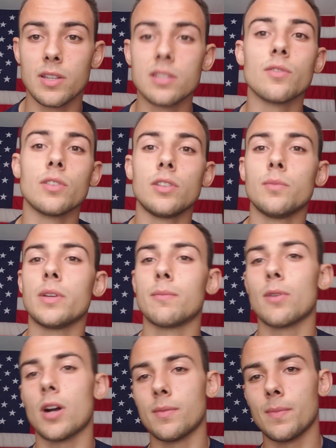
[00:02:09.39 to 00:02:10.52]
It's a really big
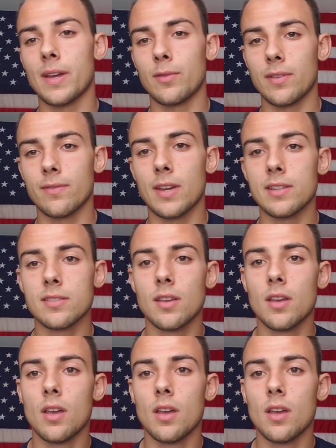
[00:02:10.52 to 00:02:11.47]
problem that we face,